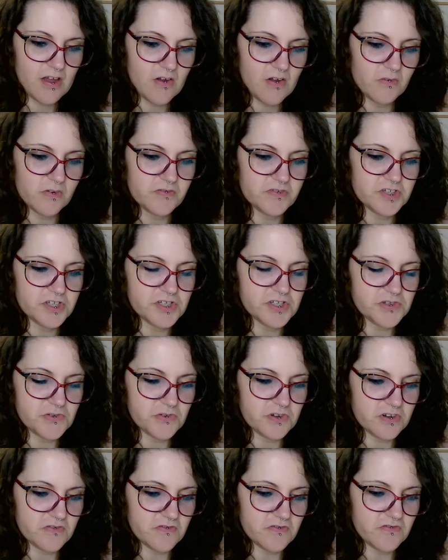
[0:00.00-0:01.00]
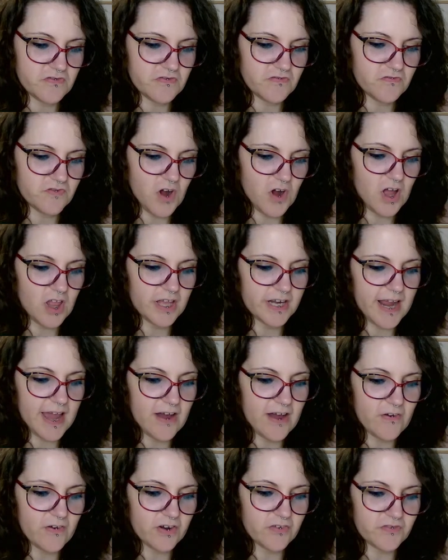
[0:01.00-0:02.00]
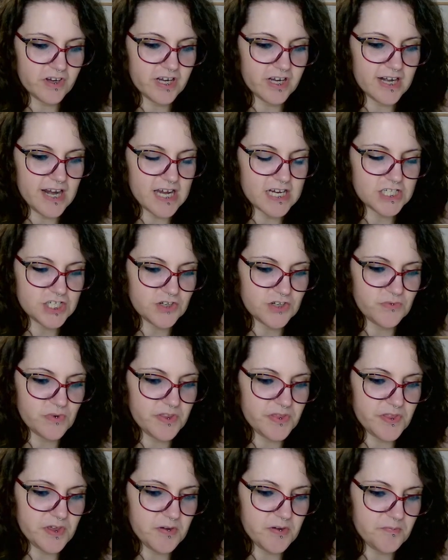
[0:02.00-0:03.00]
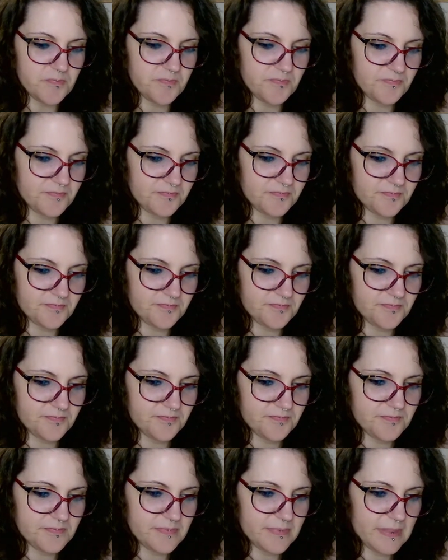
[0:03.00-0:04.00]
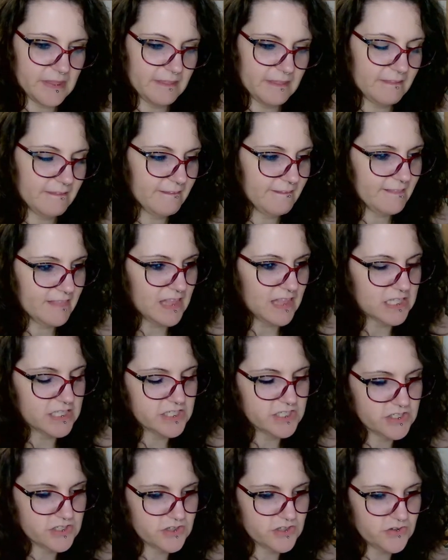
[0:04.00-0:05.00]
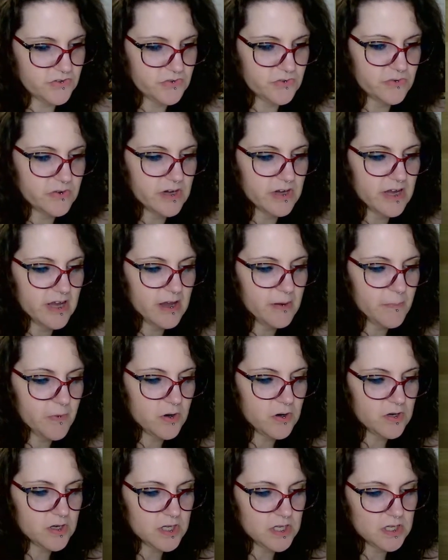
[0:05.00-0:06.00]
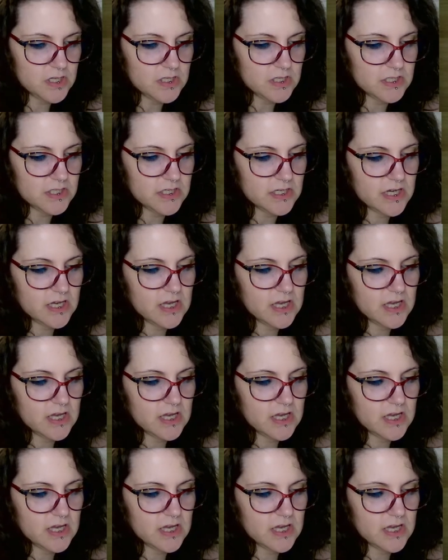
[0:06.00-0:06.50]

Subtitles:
we've just sort of fallen out of connection with them. Let's do emerald.